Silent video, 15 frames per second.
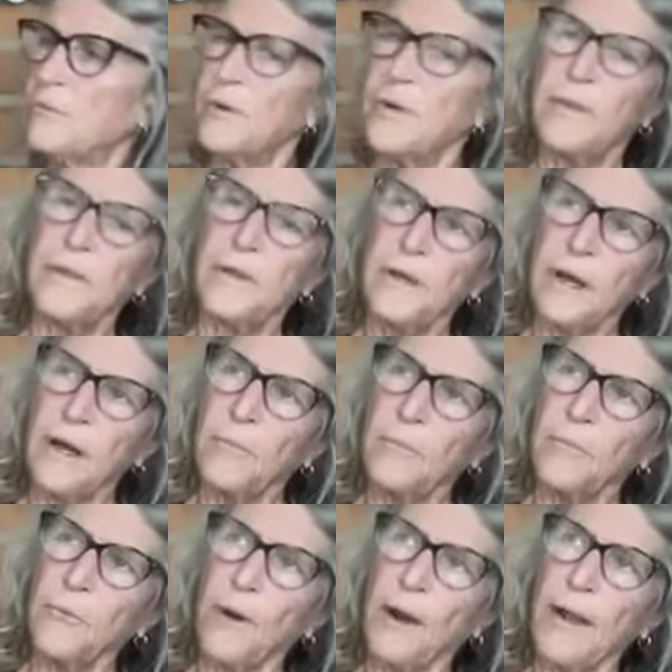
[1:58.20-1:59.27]
with an
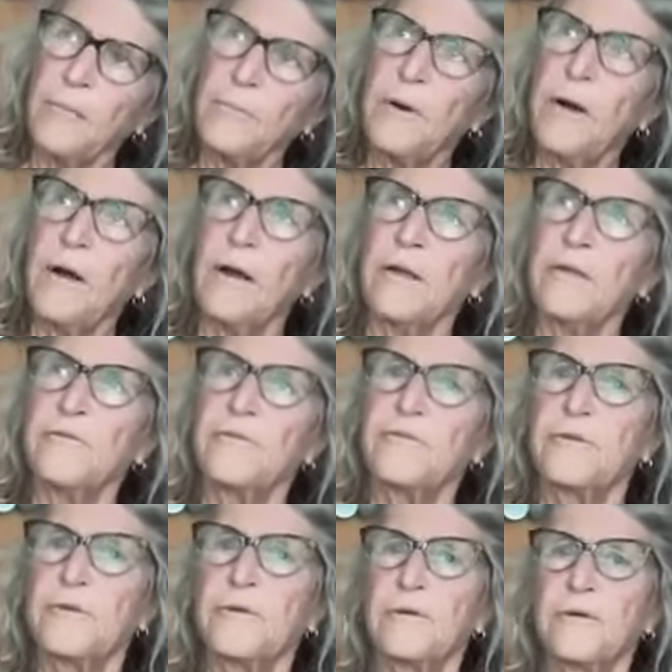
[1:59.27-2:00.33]
upright
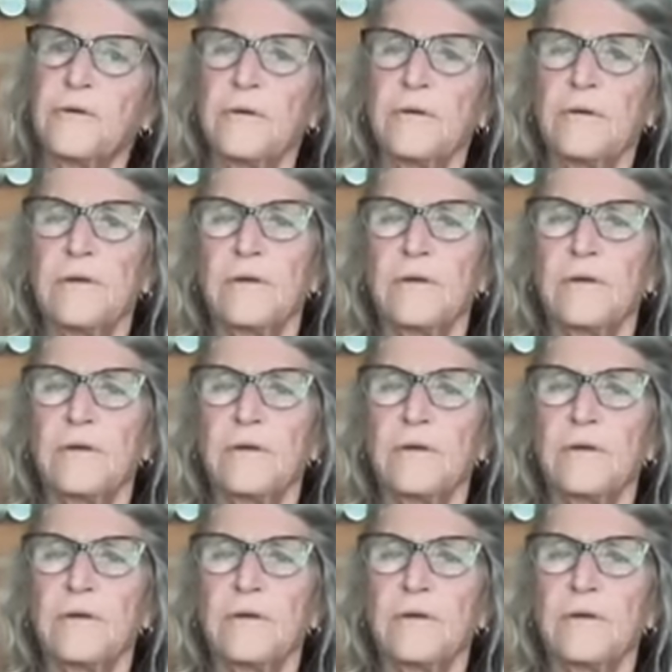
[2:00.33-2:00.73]
posture.